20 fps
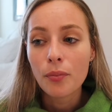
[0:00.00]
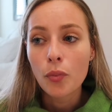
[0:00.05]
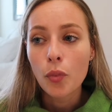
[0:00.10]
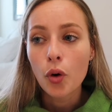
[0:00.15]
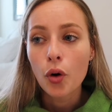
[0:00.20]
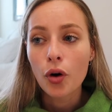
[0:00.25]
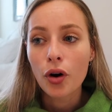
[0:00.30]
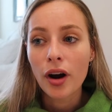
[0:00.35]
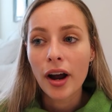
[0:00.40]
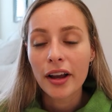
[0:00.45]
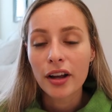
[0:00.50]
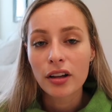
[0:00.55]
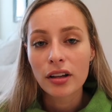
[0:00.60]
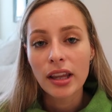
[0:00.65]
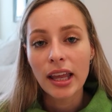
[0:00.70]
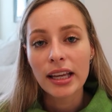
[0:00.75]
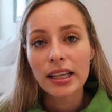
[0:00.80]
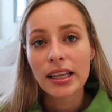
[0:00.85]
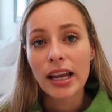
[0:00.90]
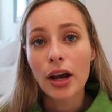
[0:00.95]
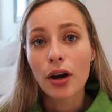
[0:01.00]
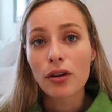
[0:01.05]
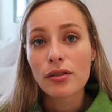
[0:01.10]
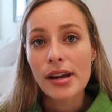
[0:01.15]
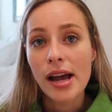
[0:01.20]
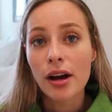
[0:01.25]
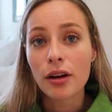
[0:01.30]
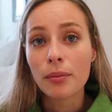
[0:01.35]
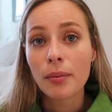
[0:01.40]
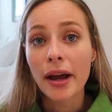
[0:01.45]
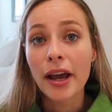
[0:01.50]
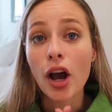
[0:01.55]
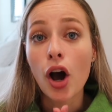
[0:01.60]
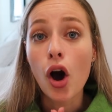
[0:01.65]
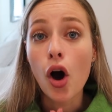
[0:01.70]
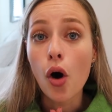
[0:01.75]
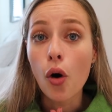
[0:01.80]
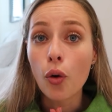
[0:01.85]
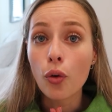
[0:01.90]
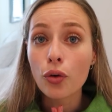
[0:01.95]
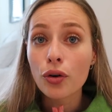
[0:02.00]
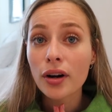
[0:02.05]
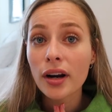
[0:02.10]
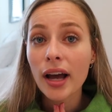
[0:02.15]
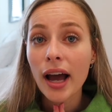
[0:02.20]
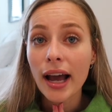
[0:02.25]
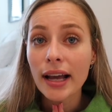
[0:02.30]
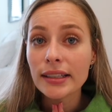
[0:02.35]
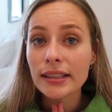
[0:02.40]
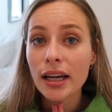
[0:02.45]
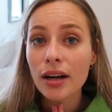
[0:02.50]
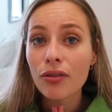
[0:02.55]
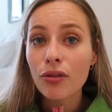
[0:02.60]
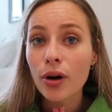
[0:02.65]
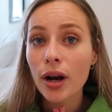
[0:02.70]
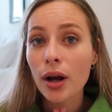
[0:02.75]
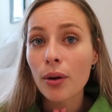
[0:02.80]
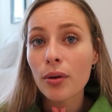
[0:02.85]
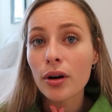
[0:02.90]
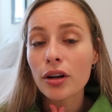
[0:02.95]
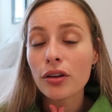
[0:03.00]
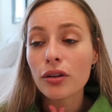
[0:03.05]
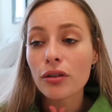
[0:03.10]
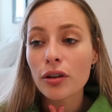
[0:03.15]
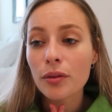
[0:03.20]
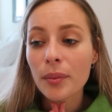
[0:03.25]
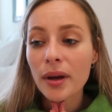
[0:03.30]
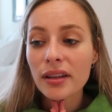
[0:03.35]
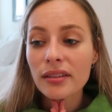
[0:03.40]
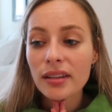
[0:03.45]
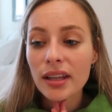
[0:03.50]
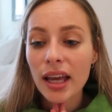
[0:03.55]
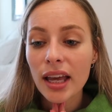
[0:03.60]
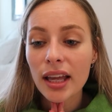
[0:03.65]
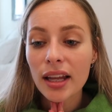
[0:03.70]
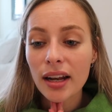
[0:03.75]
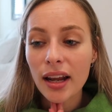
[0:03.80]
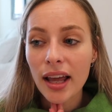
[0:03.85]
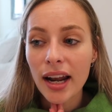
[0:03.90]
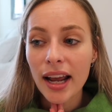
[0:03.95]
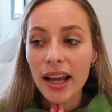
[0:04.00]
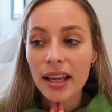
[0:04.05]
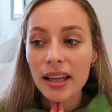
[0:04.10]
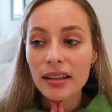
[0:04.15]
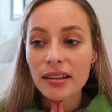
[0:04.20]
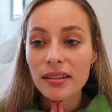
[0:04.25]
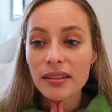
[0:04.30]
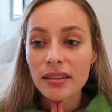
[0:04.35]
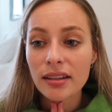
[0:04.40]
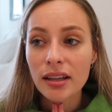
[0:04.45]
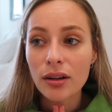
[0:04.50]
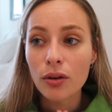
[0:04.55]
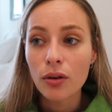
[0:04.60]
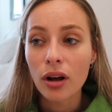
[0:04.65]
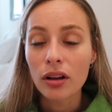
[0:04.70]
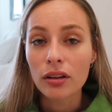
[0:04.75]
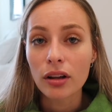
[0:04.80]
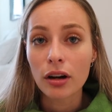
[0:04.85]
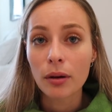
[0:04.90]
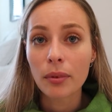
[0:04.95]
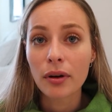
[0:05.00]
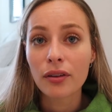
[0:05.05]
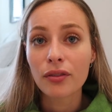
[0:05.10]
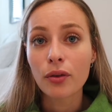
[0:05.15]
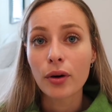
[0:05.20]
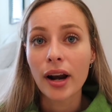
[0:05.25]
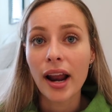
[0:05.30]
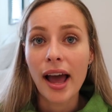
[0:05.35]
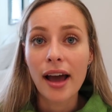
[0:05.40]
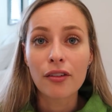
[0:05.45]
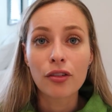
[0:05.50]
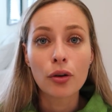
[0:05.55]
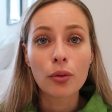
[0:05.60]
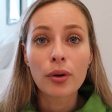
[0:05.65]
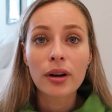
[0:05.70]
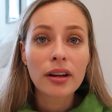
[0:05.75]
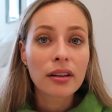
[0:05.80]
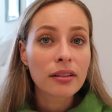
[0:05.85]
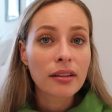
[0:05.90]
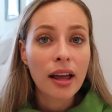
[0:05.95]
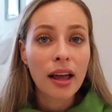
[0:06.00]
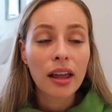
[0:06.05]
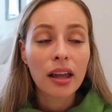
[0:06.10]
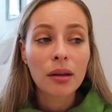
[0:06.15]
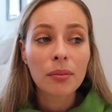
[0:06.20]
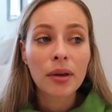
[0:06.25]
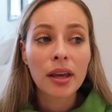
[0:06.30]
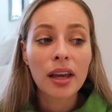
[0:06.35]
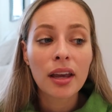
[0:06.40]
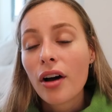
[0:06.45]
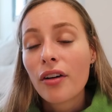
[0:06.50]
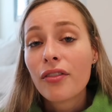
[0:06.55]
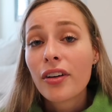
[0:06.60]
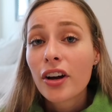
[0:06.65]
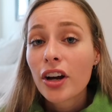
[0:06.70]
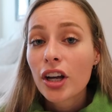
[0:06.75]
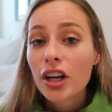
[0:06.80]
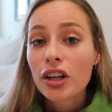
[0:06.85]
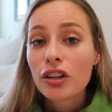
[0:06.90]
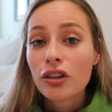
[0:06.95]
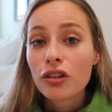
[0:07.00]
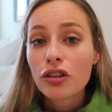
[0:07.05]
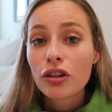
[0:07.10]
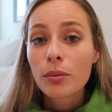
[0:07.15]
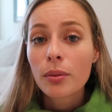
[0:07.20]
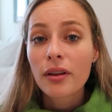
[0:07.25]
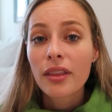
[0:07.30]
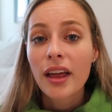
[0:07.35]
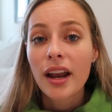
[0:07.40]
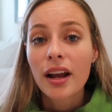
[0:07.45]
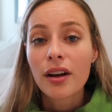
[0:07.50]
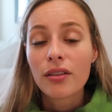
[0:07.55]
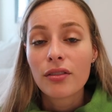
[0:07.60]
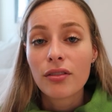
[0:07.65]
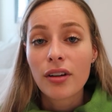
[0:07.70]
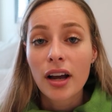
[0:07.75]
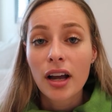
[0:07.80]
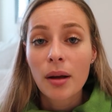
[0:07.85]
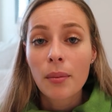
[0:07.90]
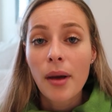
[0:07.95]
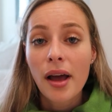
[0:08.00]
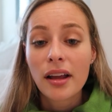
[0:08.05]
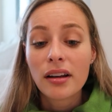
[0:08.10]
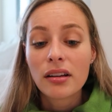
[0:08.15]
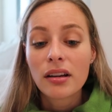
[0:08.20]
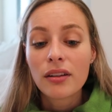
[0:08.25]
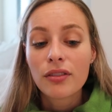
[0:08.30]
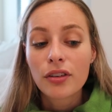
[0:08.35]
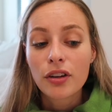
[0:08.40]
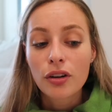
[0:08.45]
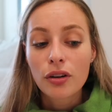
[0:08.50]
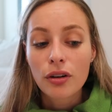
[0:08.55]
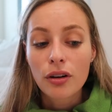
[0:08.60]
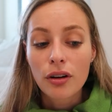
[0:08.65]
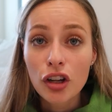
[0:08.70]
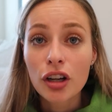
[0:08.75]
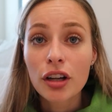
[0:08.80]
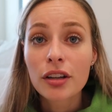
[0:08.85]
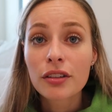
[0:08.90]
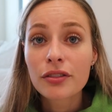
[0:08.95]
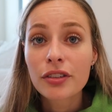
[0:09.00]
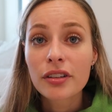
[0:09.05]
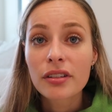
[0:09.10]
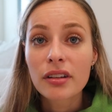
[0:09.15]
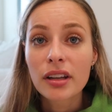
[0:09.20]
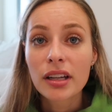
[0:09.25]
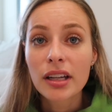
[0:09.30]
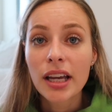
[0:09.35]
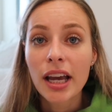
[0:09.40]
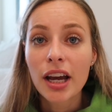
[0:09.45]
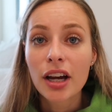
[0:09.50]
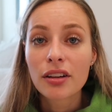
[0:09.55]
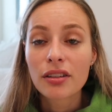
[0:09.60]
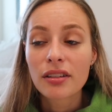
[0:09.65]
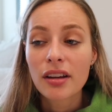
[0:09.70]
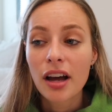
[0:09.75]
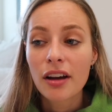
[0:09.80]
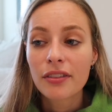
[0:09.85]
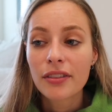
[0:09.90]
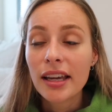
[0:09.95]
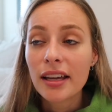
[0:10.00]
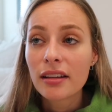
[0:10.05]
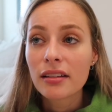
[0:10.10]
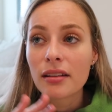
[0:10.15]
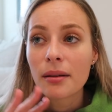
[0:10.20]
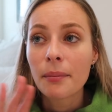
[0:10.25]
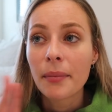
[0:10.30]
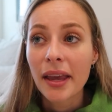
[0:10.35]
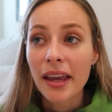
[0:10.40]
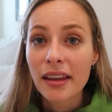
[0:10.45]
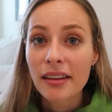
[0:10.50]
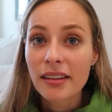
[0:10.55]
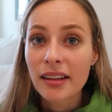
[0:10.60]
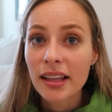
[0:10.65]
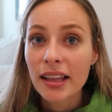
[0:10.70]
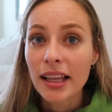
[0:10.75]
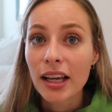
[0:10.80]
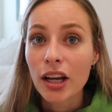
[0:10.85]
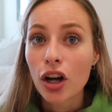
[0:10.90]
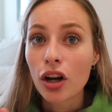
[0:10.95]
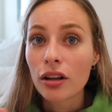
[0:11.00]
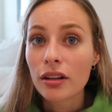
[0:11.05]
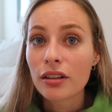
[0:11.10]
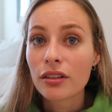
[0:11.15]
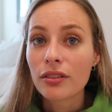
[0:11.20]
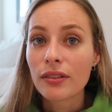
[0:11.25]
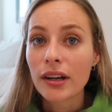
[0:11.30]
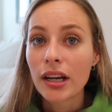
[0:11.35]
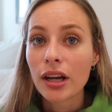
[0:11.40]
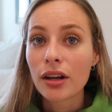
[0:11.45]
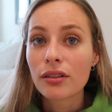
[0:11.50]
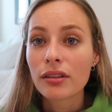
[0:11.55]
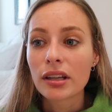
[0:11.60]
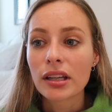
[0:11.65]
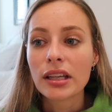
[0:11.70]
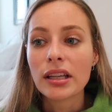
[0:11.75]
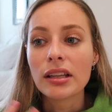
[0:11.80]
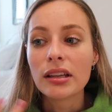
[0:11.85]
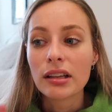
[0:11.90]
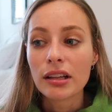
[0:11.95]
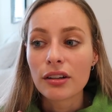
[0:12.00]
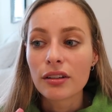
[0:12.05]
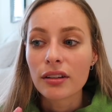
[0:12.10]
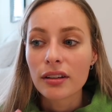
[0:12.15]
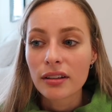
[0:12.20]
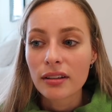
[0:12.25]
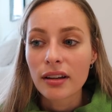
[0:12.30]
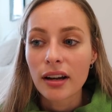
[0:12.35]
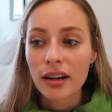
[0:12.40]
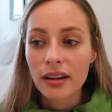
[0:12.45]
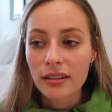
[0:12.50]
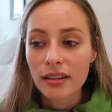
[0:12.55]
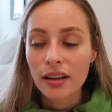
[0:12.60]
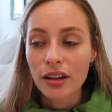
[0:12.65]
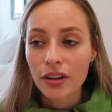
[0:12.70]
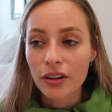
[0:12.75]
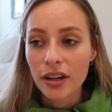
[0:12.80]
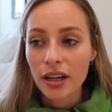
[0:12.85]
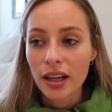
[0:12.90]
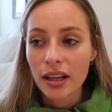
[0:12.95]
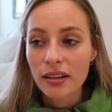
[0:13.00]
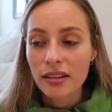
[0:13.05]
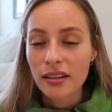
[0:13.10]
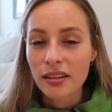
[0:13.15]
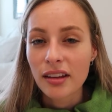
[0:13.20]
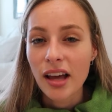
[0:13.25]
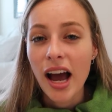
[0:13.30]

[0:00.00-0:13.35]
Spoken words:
more I could like narrow down my own idea of what I want to do with my skin. And I can see a little bit of what everyone is telling me. A very good YouTuber that I recommend if you're looking for skincare stuff, he is amazing. Like all his videos, like he literally studies the ingredients, is